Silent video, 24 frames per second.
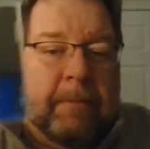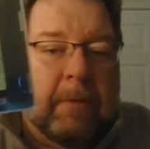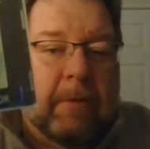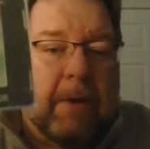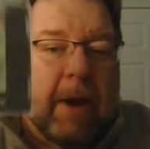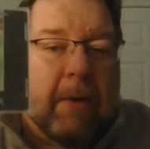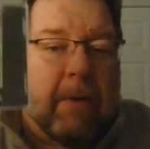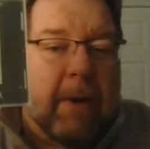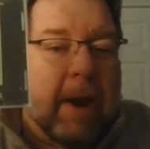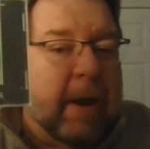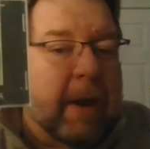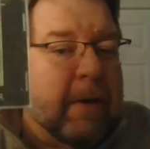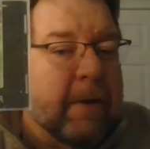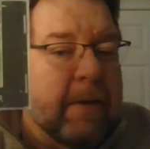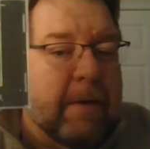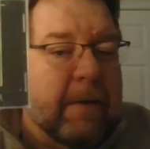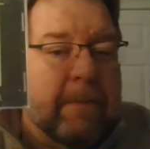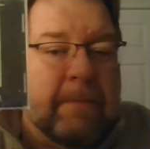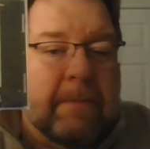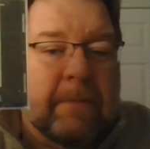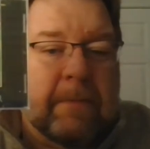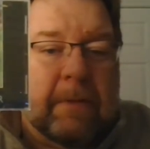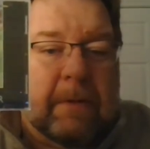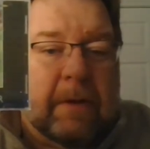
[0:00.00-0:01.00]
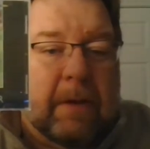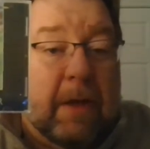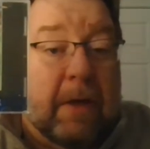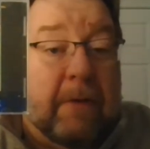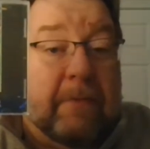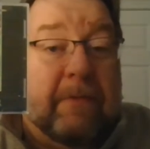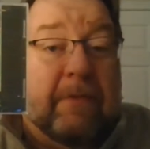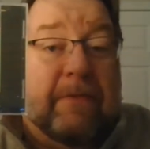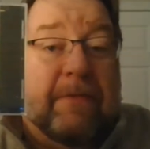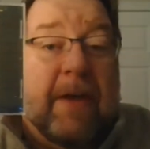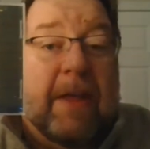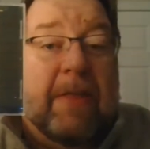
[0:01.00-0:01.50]
Great record.
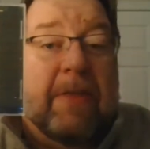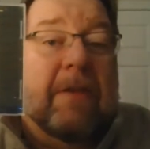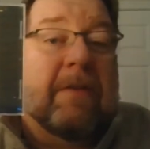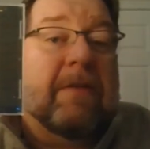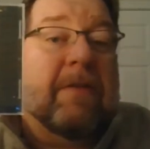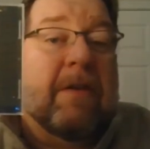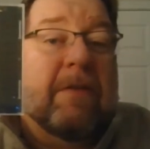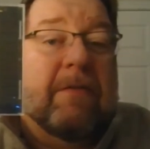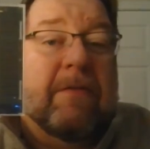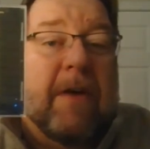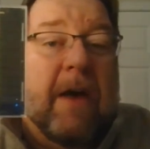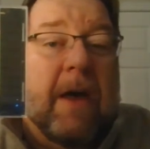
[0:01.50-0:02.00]
Love to find this on